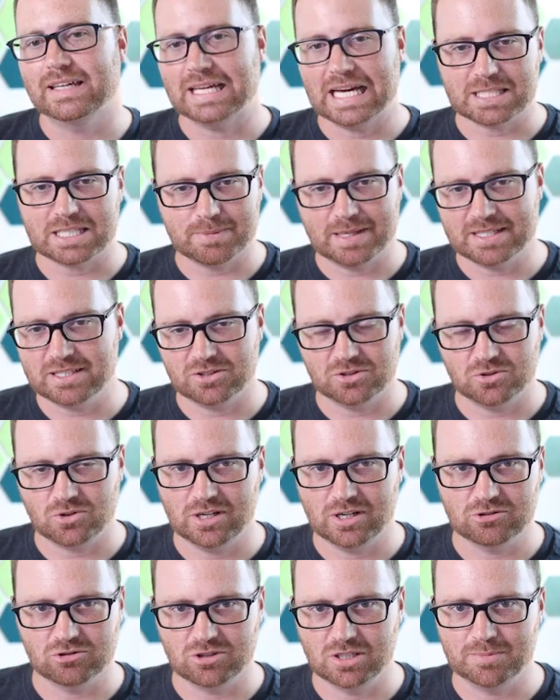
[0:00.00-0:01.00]
Castmagic's
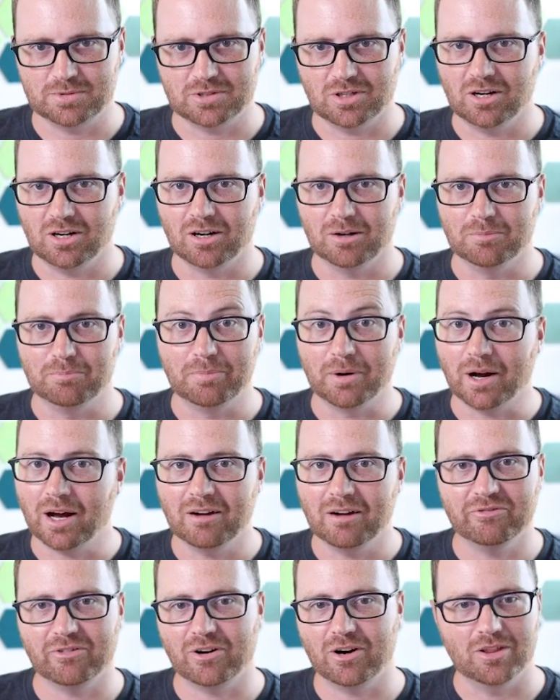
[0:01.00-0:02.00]
transcripts are
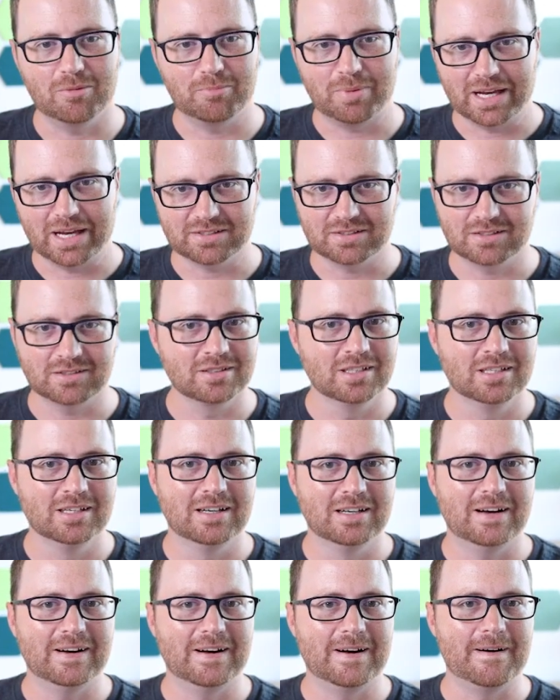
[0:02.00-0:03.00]
by far the best
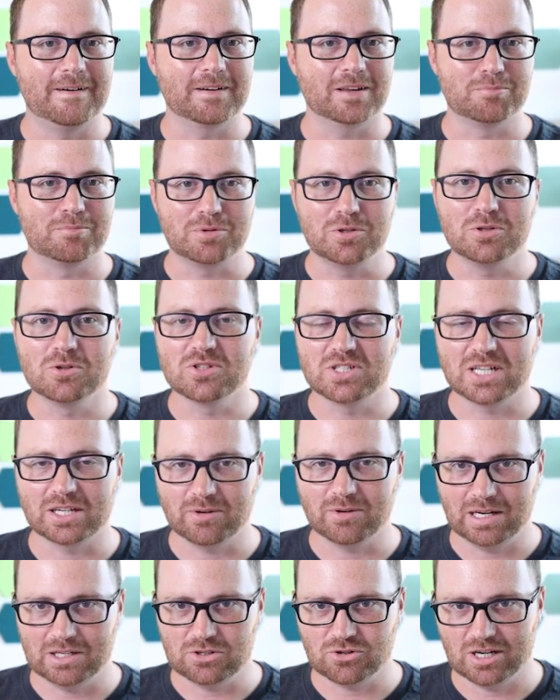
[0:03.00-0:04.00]
computer
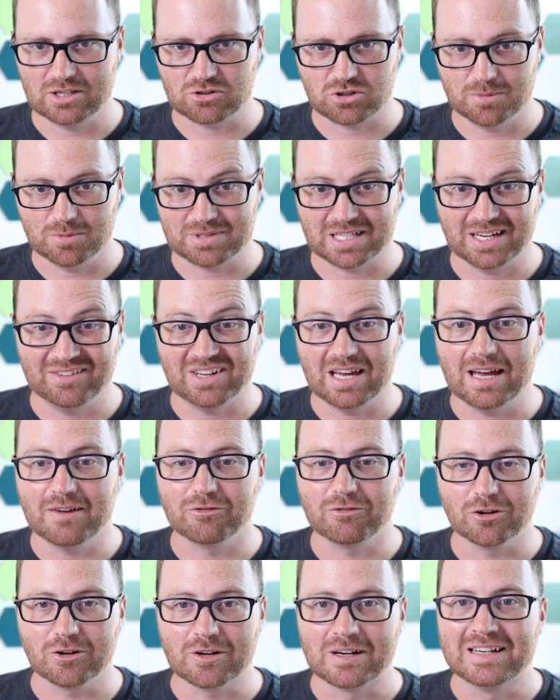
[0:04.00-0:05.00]
generated transcripts I've
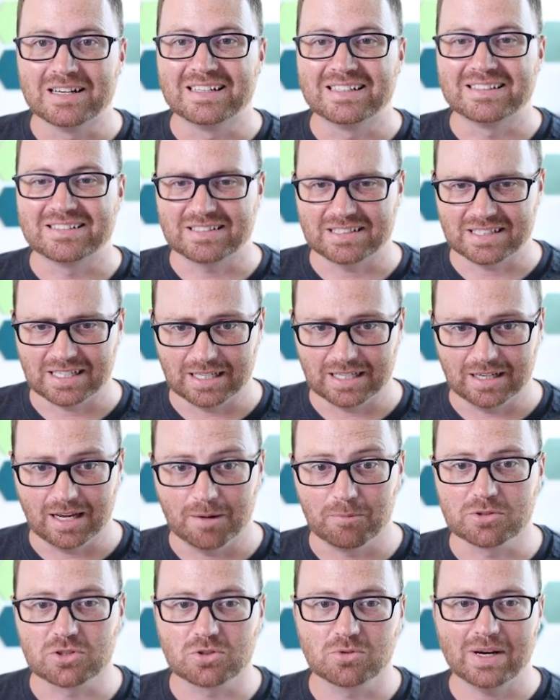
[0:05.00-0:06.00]
ever seen.
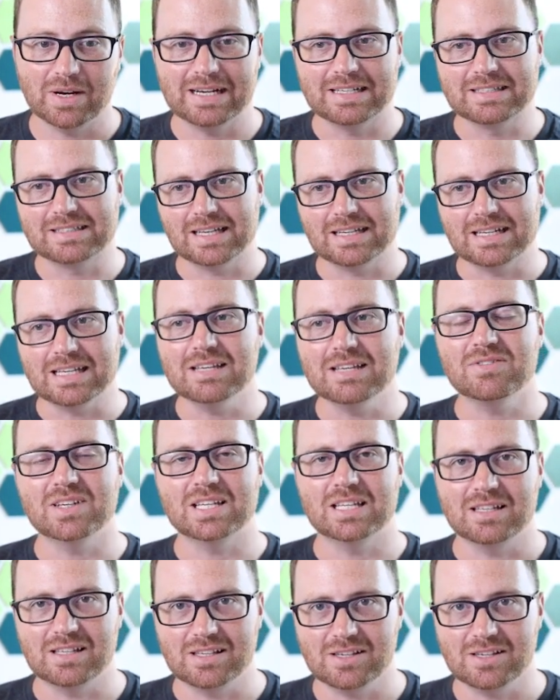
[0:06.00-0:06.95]
And what's great is that even in